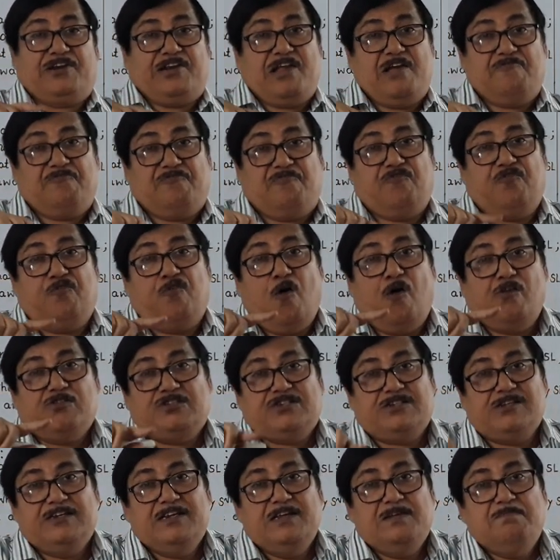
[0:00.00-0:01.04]
I am
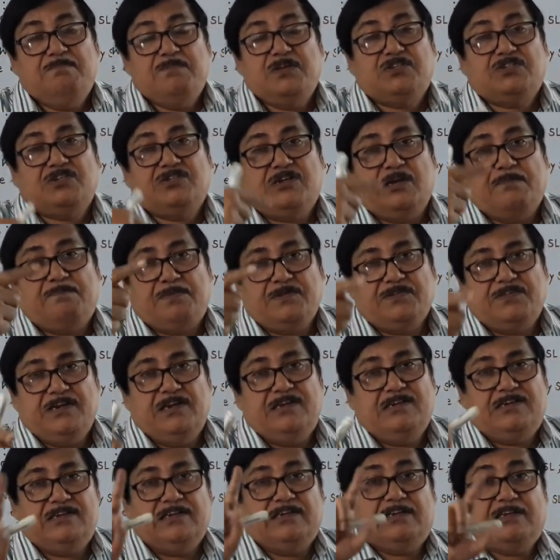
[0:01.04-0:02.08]
falsely
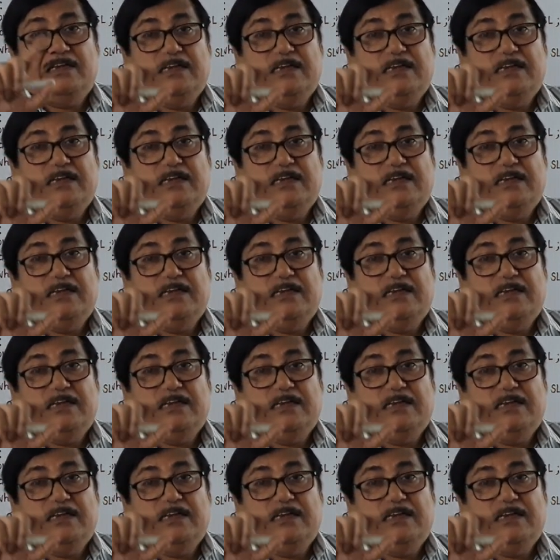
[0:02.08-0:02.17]
misrepresenting,